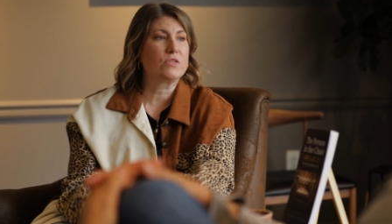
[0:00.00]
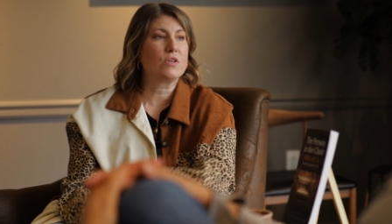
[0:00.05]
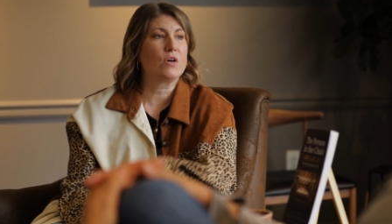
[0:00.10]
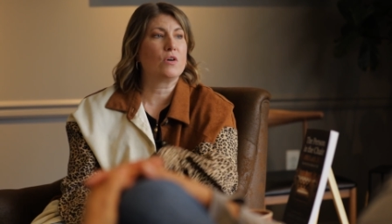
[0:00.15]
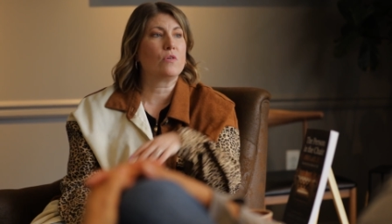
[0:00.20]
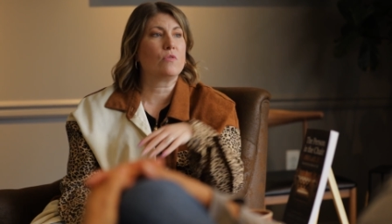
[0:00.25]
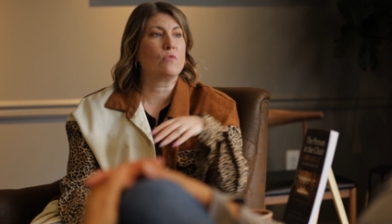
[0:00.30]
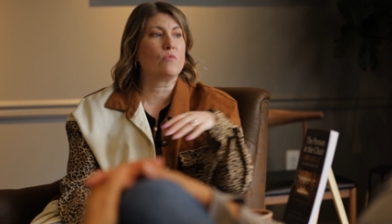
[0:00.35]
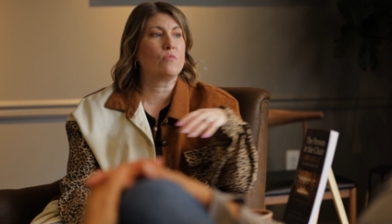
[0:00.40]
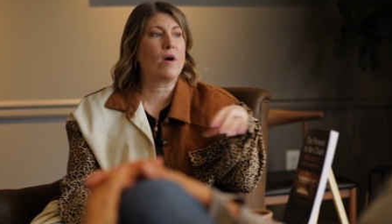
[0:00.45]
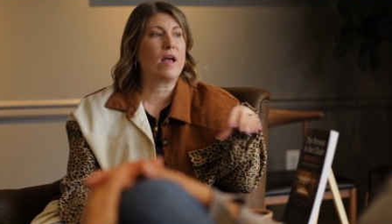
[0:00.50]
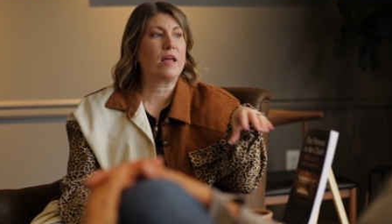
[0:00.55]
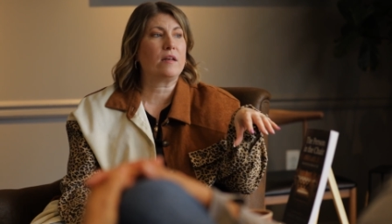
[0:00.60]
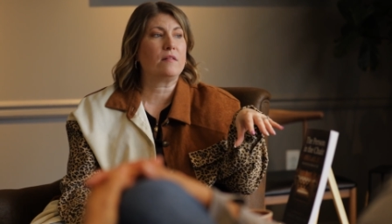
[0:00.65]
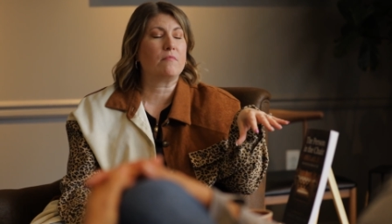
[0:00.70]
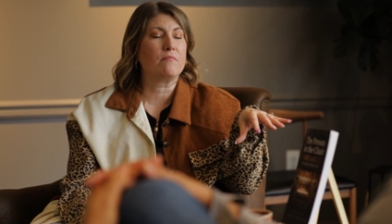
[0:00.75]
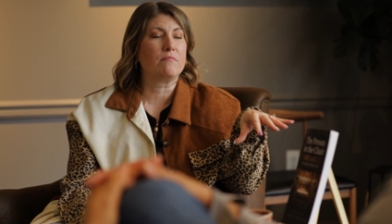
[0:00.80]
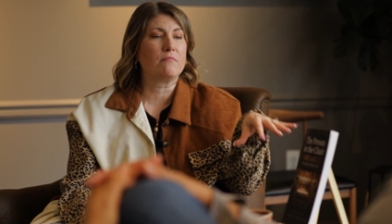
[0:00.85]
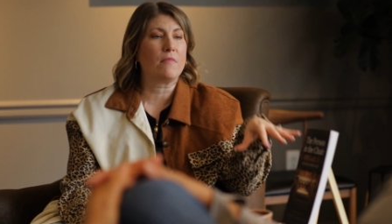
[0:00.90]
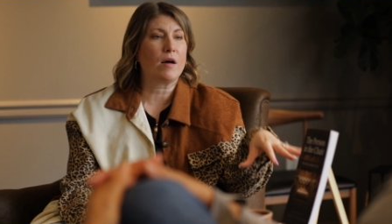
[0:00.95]
So
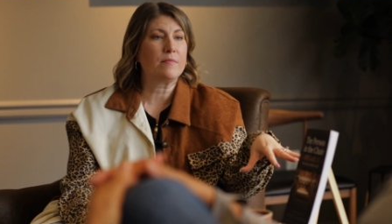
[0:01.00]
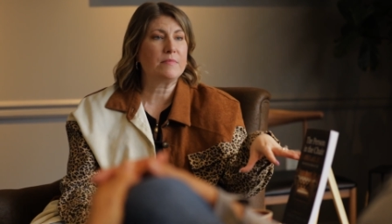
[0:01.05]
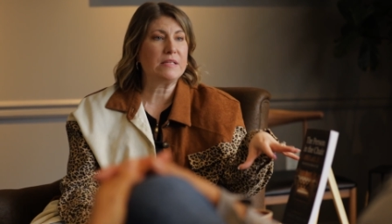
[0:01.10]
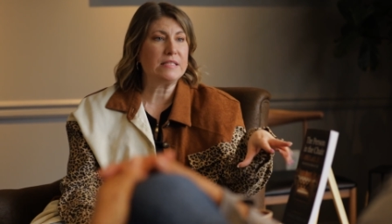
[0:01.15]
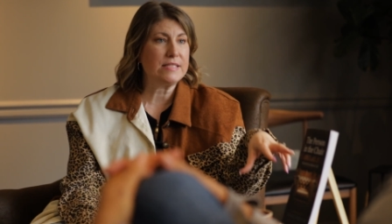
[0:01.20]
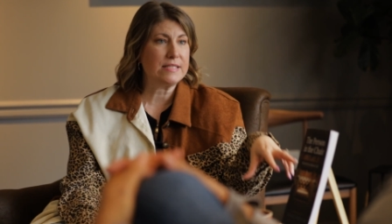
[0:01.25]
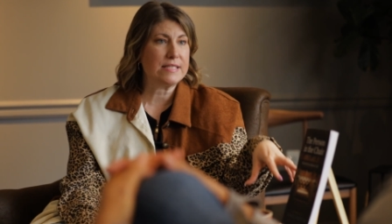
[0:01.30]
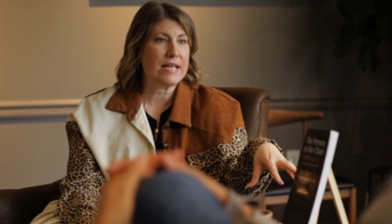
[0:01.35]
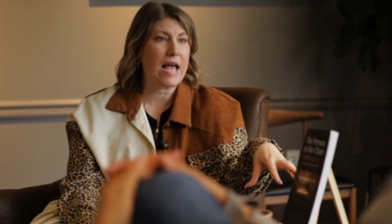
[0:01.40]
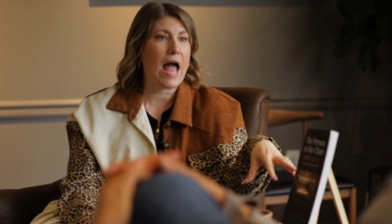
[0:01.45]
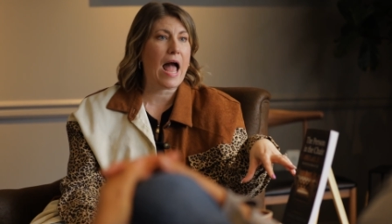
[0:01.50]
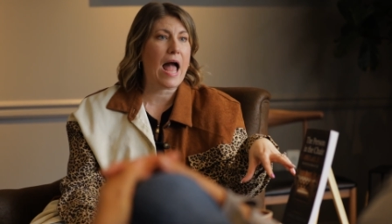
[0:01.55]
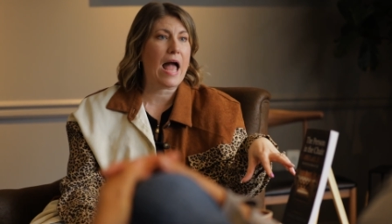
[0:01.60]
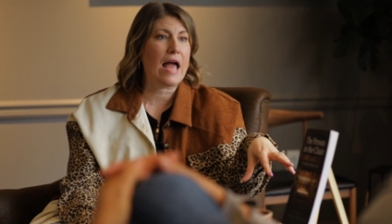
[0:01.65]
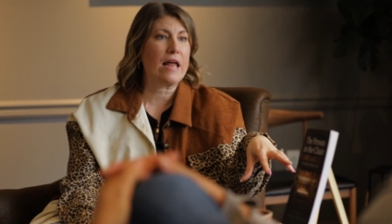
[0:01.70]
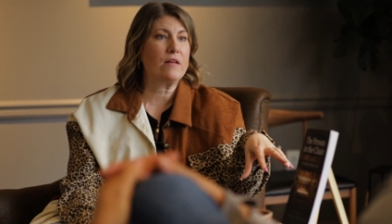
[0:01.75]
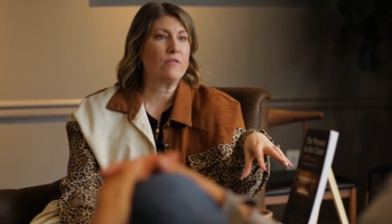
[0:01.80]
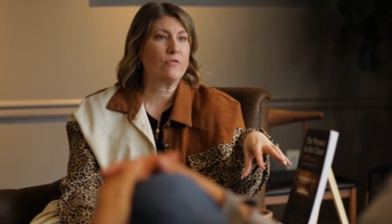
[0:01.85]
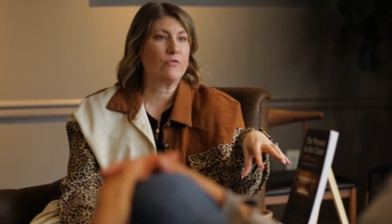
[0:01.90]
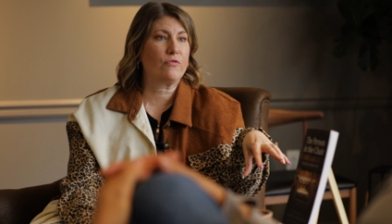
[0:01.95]
when mom and
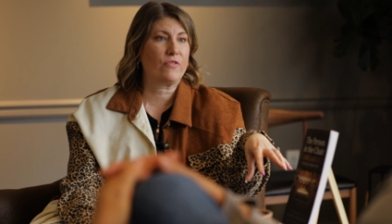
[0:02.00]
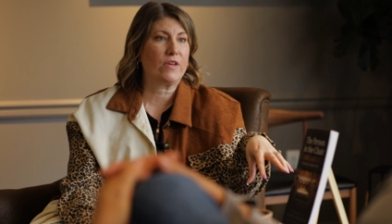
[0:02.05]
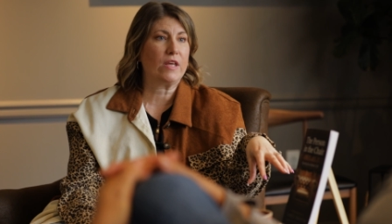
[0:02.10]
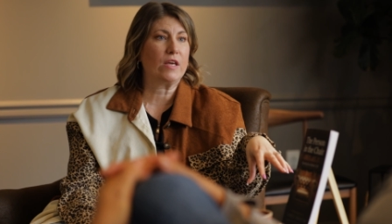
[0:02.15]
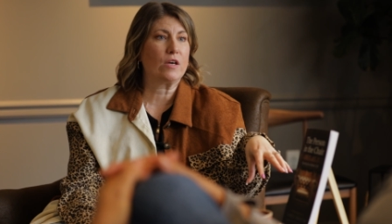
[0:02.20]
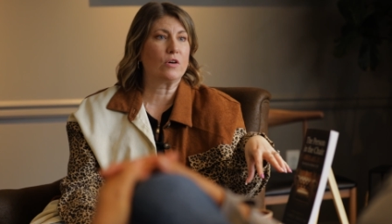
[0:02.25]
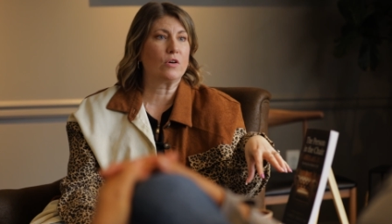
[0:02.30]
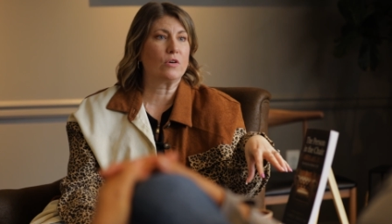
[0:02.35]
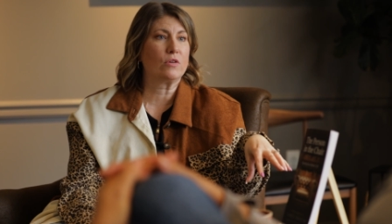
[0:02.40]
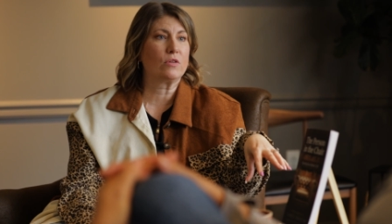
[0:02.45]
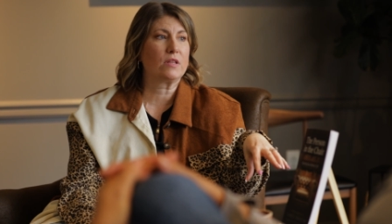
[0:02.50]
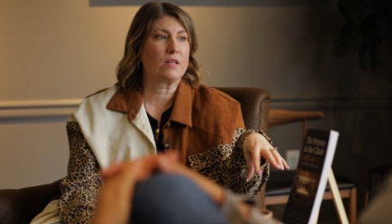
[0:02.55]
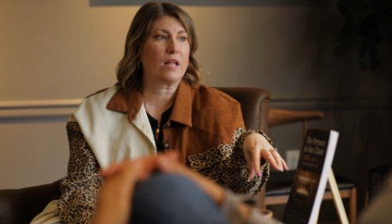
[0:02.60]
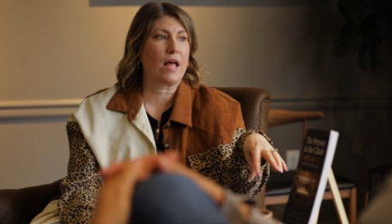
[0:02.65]
dad feel